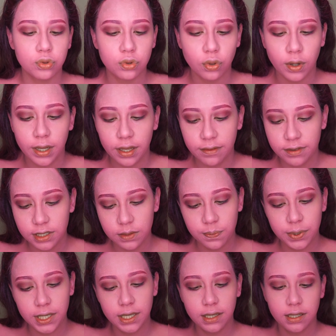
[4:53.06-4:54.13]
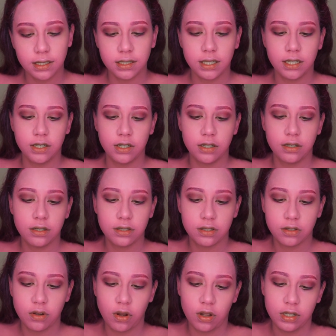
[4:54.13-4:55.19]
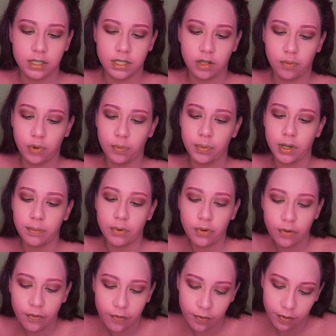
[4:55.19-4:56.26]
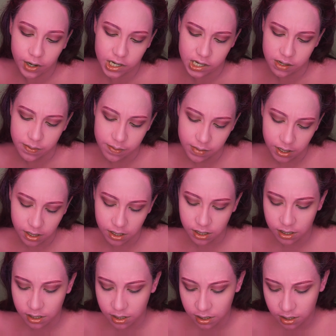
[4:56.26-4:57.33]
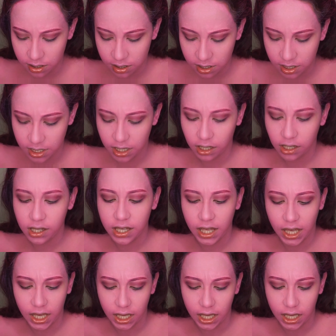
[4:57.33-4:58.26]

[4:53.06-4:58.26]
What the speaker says: So I have this pink glitter. It's called Double Bubble from EK.